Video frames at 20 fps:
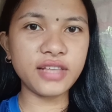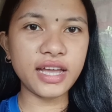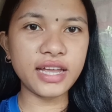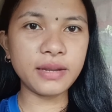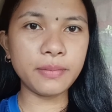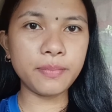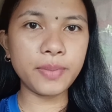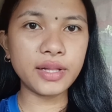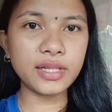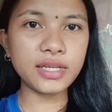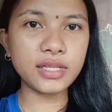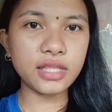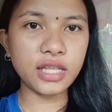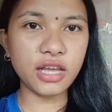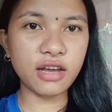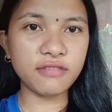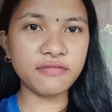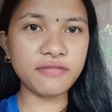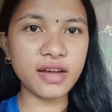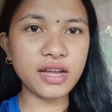the
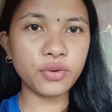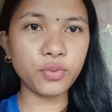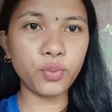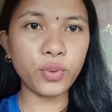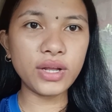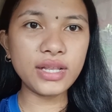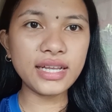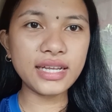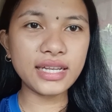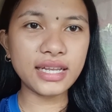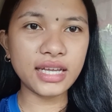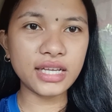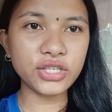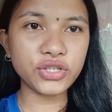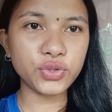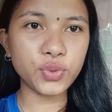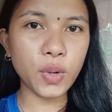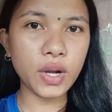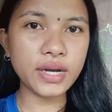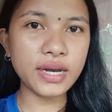inability of unwillingness to